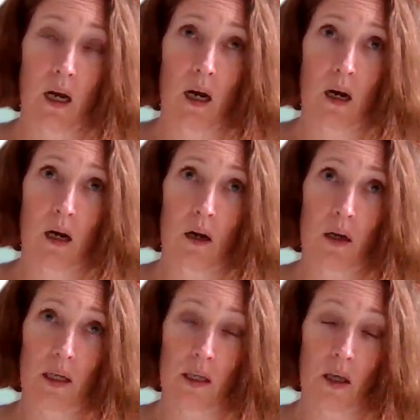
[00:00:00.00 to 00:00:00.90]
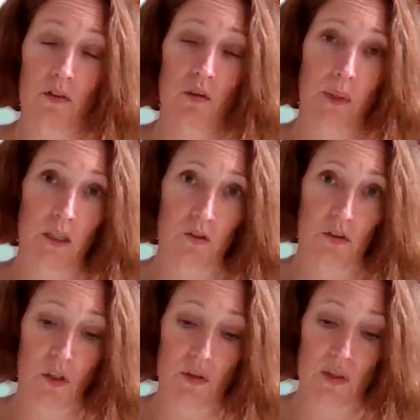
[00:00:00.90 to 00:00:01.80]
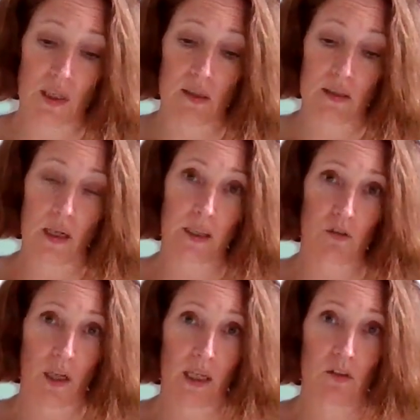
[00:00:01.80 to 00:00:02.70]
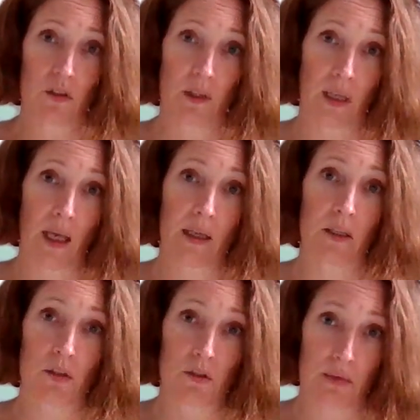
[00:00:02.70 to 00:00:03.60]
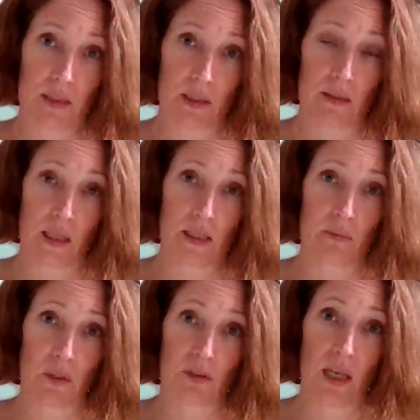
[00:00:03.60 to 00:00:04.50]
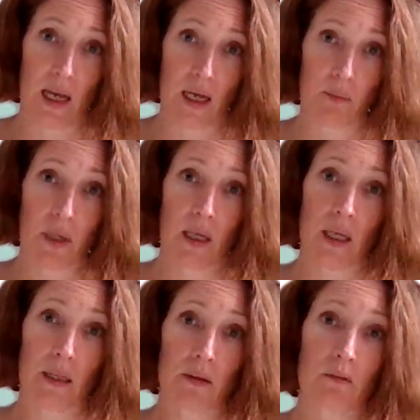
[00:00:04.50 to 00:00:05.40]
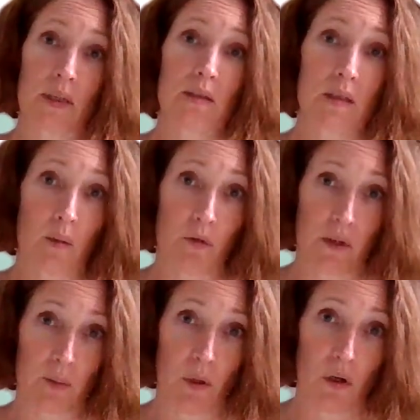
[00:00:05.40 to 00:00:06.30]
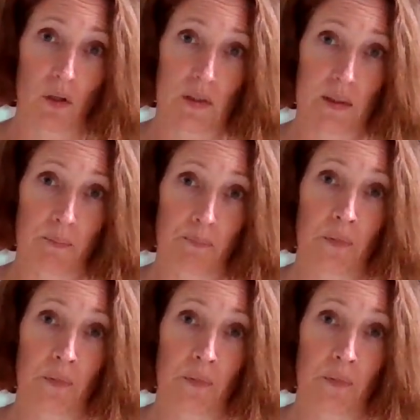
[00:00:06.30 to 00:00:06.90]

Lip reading: are going to be introducing a slight change to the Care Notes risk assessment tab in the risk summary box,